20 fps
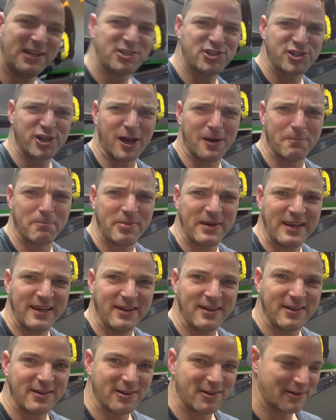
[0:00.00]
job.
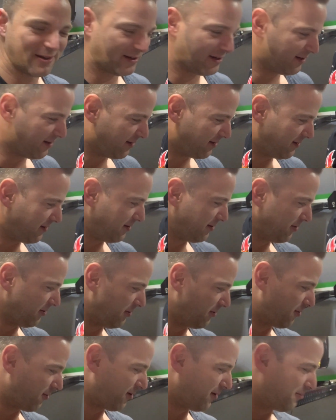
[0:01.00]
Pete, you're
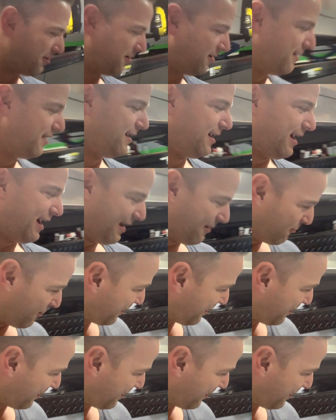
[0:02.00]
doing horrible. And one